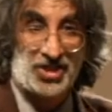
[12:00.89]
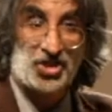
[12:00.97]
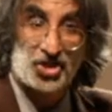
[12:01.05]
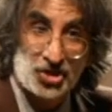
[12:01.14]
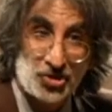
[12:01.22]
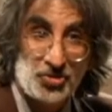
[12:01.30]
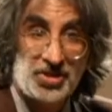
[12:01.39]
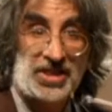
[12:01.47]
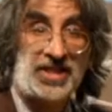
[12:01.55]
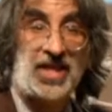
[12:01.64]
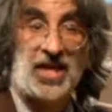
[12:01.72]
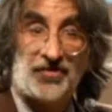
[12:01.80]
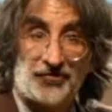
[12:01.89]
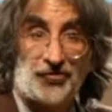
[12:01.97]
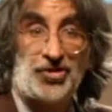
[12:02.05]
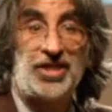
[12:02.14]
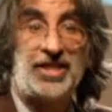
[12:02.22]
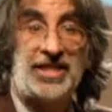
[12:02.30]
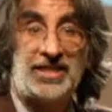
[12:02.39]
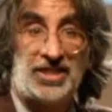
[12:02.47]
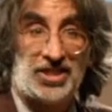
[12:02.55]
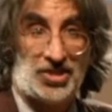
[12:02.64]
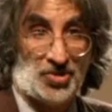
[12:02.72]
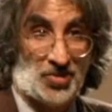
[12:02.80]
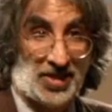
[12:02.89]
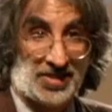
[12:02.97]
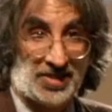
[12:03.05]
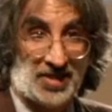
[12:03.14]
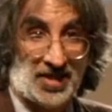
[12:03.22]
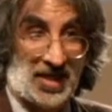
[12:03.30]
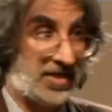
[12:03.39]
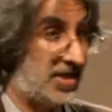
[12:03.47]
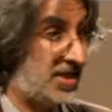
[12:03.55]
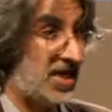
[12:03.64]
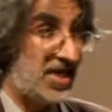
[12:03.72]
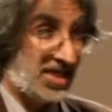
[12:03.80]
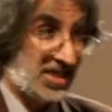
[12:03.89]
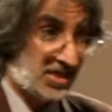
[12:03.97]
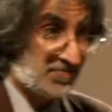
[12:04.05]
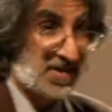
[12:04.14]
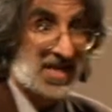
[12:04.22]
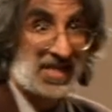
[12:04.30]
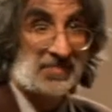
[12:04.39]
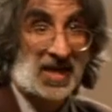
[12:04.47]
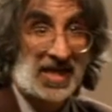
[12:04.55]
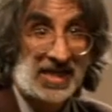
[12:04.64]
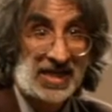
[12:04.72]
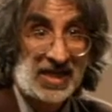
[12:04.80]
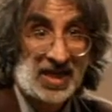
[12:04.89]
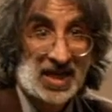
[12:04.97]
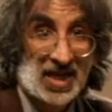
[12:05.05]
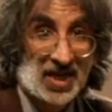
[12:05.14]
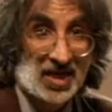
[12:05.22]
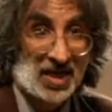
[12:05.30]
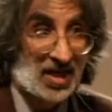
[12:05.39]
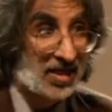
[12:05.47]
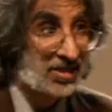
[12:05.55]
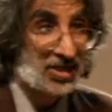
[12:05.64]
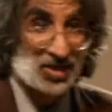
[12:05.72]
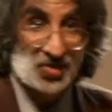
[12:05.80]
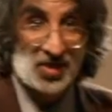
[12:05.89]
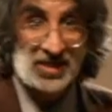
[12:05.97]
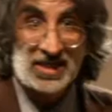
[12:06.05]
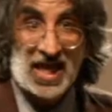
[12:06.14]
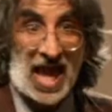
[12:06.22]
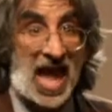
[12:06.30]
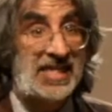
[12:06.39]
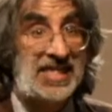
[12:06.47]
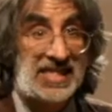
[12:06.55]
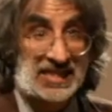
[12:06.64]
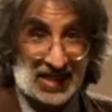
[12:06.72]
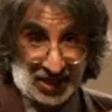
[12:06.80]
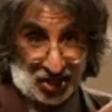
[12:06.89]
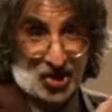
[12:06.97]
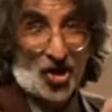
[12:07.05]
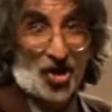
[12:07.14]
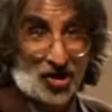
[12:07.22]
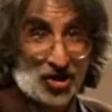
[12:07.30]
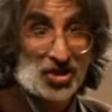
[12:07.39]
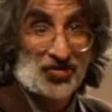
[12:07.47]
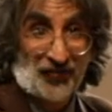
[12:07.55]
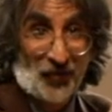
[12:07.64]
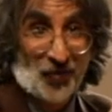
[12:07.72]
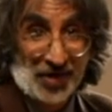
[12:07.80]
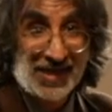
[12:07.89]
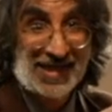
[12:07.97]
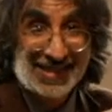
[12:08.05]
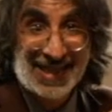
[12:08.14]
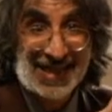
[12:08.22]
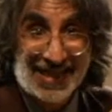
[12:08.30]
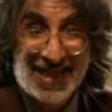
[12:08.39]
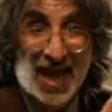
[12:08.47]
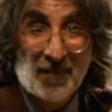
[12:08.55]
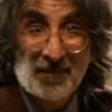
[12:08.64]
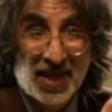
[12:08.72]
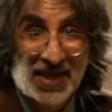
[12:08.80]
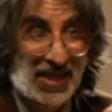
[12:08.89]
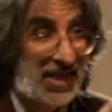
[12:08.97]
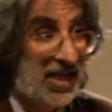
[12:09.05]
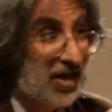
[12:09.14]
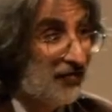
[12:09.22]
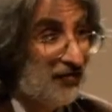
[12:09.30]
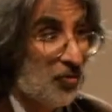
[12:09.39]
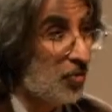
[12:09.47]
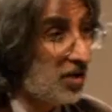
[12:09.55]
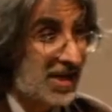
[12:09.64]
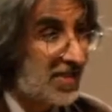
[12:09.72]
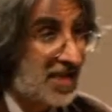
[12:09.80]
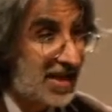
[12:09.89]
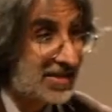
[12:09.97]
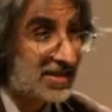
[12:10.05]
He's choosing freely to do it. And he, he's spending money to do it, and he's going to charge for it. He's going to get money for it, and that